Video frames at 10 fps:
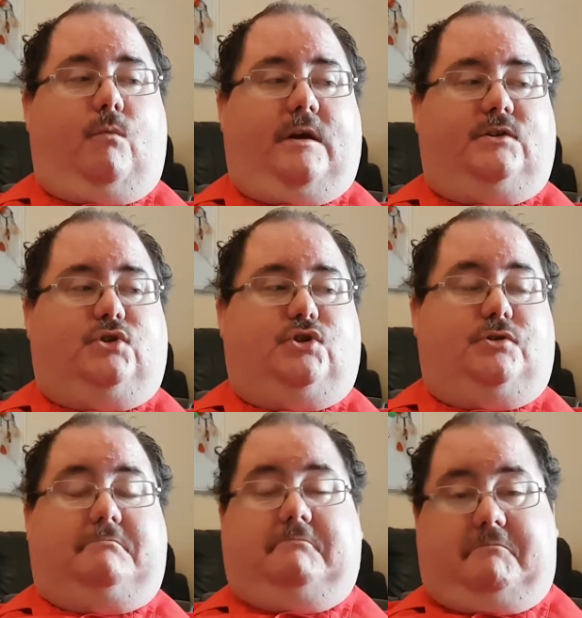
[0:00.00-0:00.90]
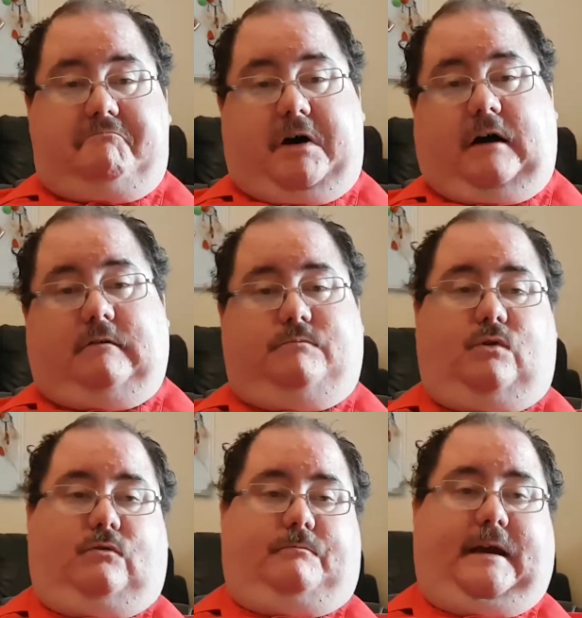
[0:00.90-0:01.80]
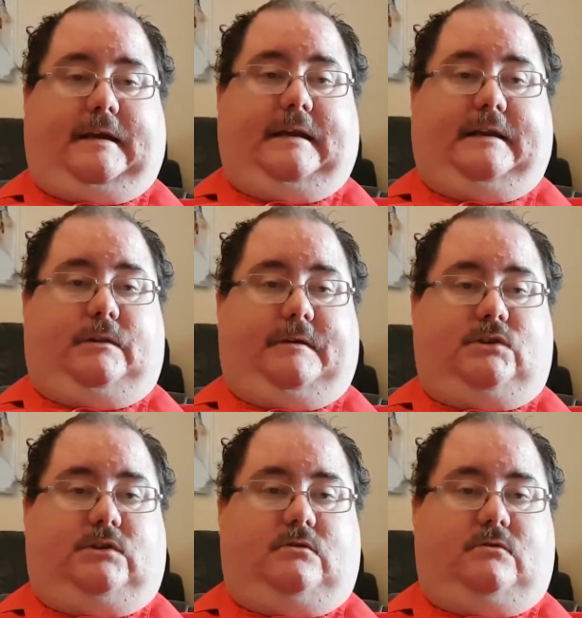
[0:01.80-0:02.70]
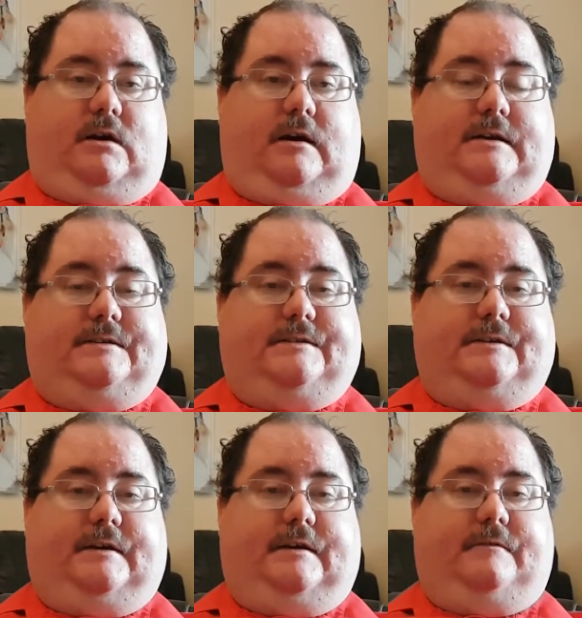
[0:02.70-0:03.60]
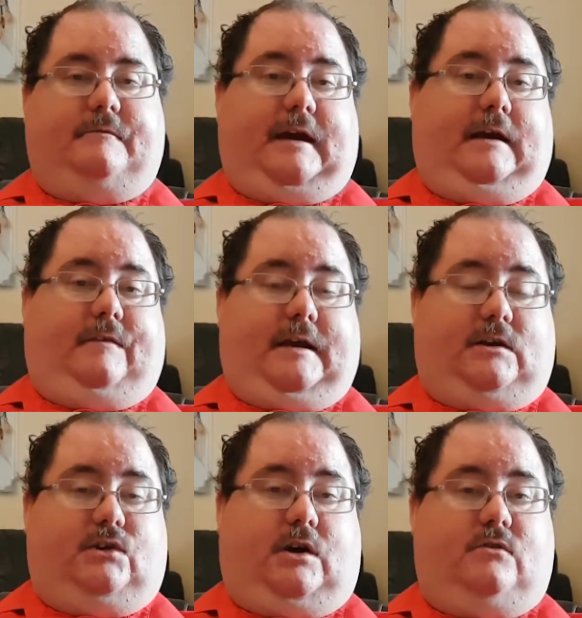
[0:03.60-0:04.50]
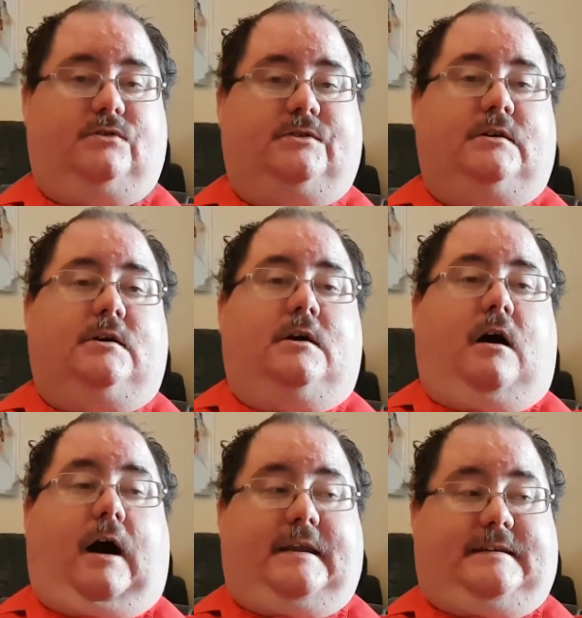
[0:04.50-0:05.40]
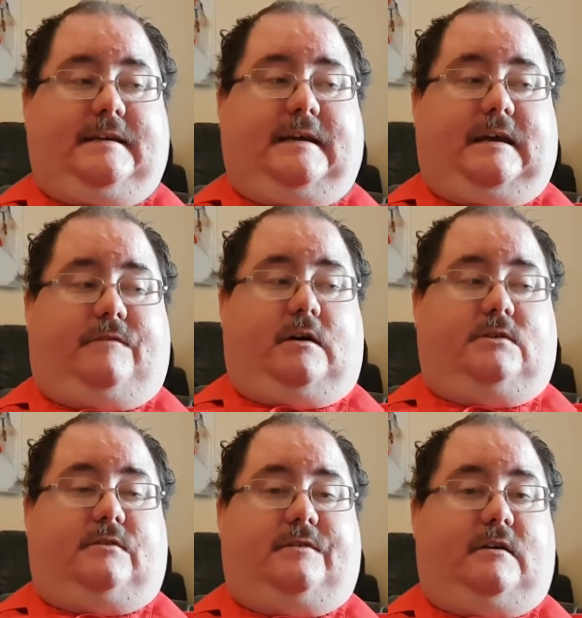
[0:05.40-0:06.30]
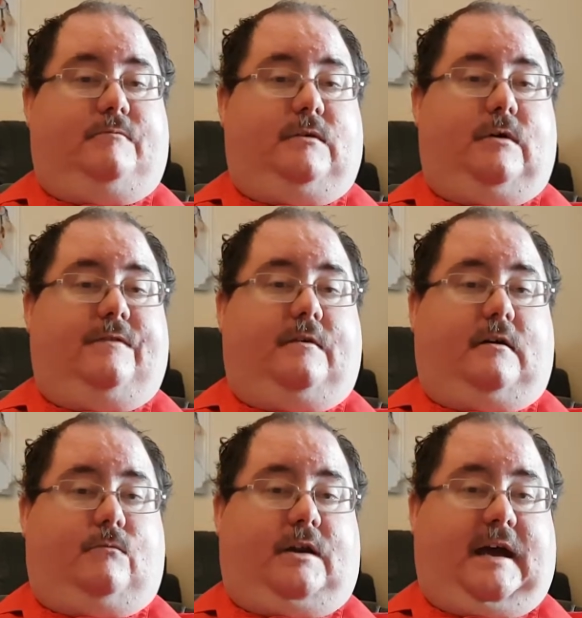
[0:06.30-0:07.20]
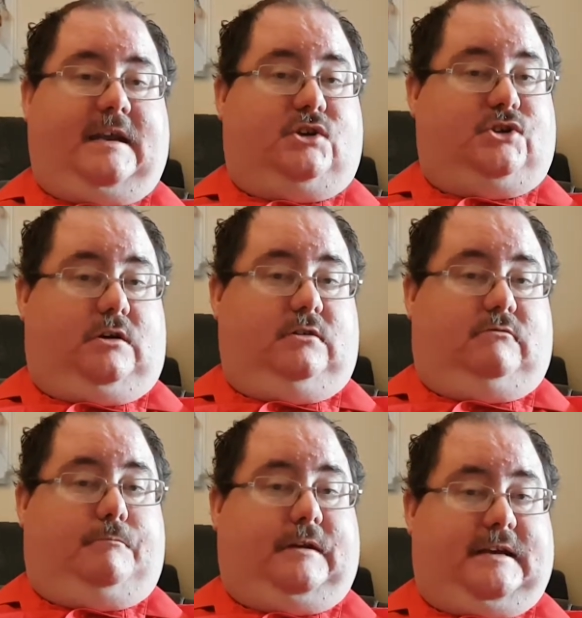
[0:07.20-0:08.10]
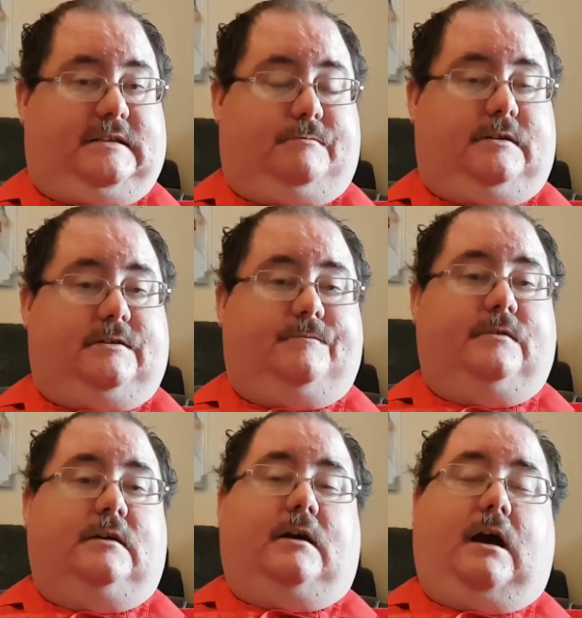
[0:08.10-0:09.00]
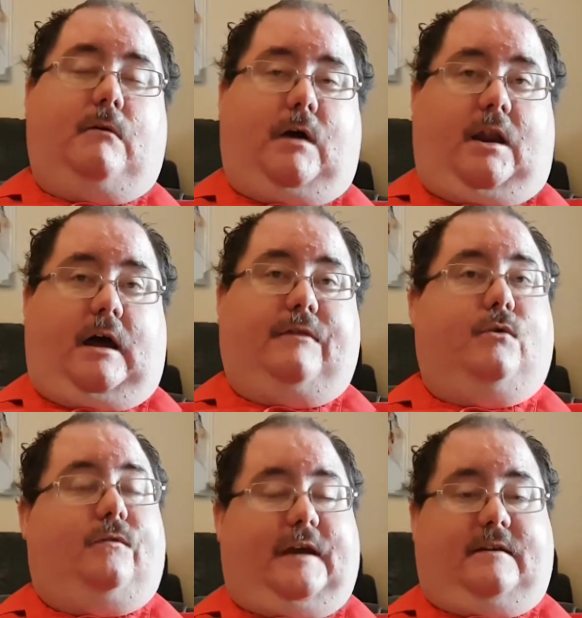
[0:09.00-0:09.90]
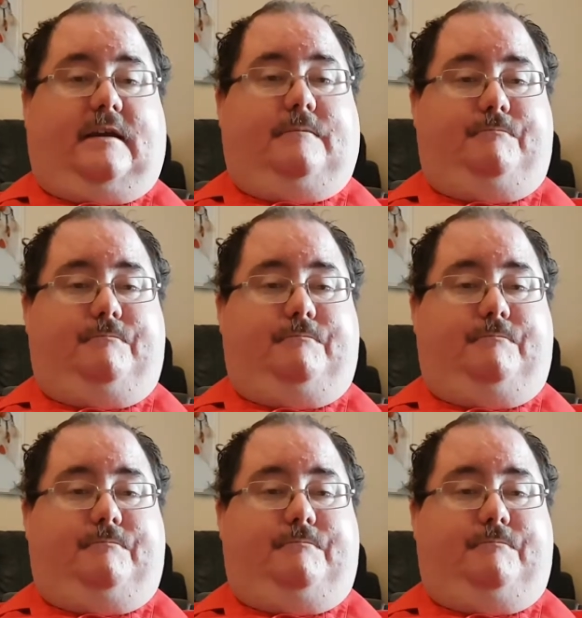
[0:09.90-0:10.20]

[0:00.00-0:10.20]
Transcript: which I'll report back a little bit to you guys how that goes. I did have hydrotherapy when I had a shoulder replacement, and I thought that